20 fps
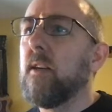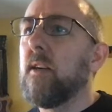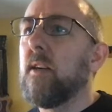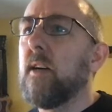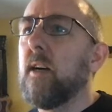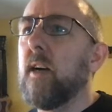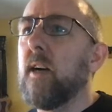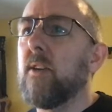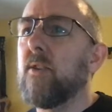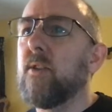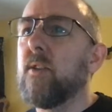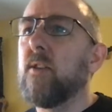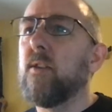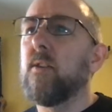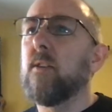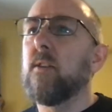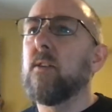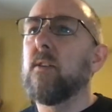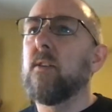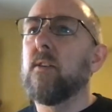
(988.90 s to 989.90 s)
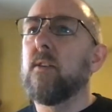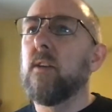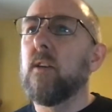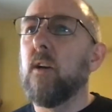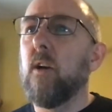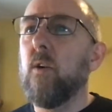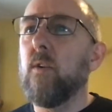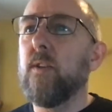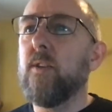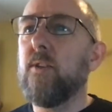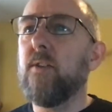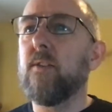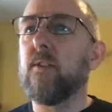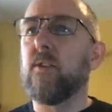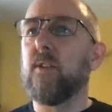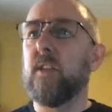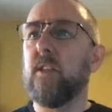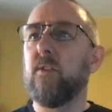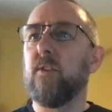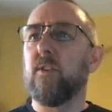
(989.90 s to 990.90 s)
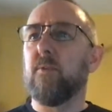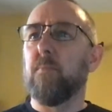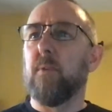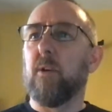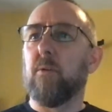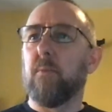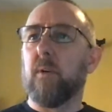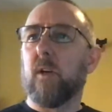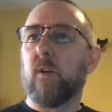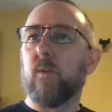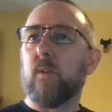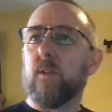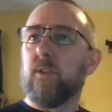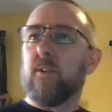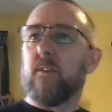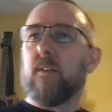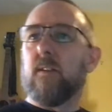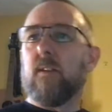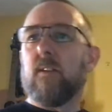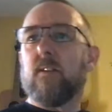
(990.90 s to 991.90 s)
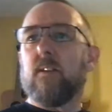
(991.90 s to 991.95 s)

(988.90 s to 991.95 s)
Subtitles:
asks, oh, this is a serious mountain bike question.